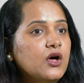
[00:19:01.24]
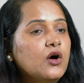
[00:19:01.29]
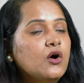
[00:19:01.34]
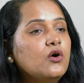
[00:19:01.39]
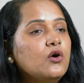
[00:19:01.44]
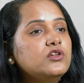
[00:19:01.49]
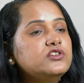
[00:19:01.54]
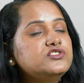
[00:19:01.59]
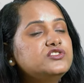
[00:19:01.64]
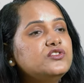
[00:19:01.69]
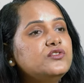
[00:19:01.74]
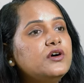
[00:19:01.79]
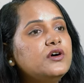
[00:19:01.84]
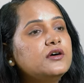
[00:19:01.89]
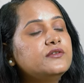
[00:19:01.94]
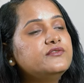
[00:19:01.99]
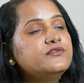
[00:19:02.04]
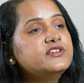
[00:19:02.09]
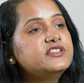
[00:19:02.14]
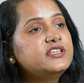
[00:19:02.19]
Also,
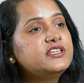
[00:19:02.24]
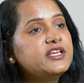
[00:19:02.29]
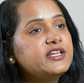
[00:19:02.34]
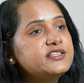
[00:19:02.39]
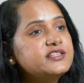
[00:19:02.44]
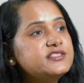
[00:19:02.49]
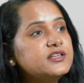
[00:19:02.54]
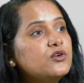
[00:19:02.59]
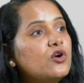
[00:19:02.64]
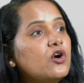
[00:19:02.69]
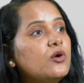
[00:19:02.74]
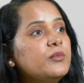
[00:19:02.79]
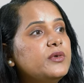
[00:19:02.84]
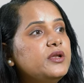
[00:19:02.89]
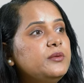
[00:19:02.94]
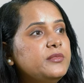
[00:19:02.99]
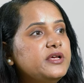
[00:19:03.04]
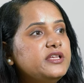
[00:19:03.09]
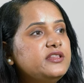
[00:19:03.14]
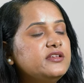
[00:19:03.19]
there is a
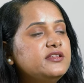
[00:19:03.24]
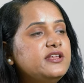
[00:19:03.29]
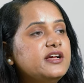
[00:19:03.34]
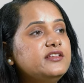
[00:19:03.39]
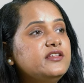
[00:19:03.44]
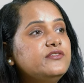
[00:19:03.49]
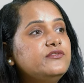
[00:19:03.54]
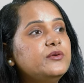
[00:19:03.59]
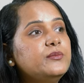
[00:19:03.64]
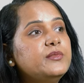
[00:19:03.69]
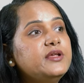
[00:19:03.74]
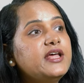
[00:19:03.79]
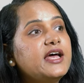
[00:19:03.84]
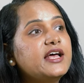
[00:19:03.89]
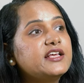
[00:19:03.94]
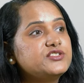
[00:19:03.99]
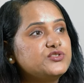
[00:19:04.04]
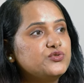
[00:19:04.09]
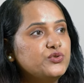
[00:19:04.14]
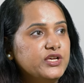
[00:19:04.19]
common myth that the woman
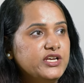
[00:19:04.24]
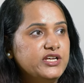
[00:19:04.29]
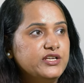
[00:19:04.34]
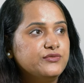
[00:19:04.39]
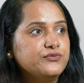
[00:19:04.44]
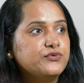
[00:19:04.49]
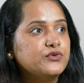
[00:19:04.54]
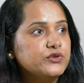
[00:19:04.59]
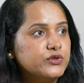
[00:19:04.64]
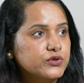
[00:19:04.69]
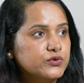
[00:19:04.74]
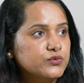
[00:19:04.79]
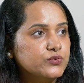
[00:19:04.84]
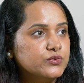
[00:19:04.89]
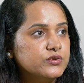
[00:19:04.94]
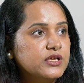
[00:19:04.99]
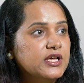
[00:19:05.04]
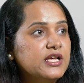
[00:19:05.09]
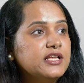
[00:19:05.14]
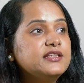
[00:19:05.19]
has to eat for two.
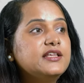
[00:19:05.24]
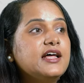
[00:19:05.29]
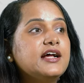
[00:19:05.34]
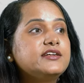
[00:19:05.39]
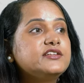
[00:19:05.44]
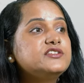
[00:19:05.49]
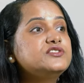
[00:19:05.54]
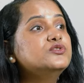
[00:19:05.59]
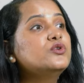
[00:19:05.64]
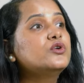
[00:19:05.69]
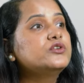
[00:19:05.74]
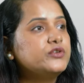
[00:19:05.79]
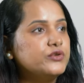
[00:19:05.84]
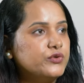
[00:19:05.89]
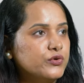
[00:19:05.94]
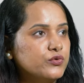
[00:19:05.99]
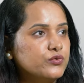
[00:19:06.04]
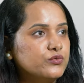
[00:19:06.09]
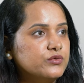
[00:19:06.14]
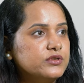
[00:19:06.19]
That is not
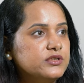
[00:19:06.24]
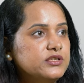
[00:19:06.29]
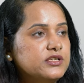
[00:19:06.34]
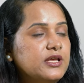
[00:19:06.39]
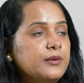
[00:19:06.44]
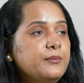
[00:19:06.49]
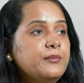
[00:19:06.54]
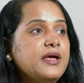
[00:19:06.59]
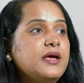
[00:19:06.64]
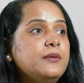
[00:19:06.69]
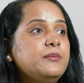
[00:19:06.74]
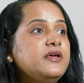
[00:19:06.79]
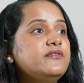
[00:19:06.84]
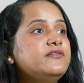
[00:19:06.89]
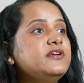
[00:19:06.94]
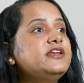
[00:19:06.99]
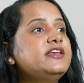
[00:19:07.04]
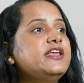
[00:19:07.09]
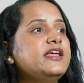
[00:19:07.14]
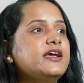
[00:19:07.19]
true. The baby
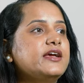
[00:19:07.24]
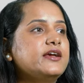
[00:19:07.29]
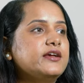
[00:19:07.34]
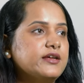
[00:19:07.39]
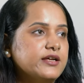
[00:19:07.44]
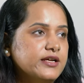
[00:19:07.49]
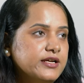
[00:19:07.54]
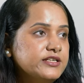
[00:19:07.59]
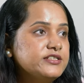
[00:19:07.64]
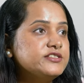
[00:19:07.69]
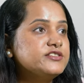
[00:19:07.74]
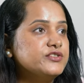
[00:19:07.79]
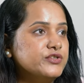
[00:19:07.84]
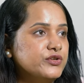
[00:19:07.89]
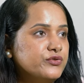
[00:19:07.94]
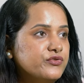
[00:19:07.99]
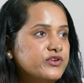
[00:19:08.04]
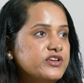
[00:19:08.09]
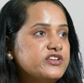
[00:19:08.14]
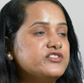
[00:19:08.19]
will take its
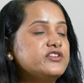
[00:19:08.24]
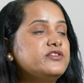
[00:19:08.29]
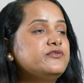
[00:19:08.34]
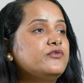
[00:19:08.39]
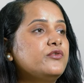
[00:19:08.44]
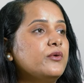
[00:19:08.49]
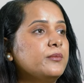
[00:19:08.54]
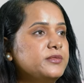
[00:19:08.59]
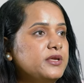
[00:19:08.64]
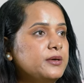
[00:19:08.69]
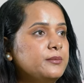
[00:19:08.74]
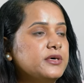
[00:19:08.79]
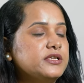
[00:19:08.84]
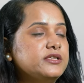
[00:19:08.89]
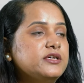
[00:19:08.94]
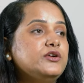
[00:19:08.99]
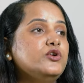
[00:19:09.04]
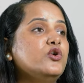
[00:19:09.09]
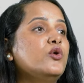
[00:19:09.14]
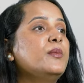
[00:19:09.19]
nutrition from the
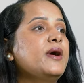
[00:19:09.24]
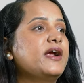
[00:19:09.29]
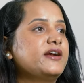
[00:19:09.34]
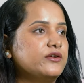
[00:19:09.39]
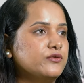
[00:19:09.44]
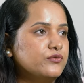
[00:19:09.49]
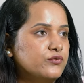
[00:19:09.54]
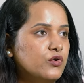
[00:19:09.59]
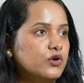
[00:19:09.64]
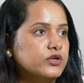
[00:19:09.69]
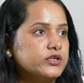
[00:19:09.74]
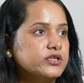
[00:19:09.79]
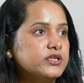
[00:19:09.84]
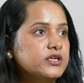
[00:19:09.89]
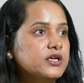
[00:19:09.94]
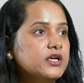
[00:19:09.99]
mother no matter what.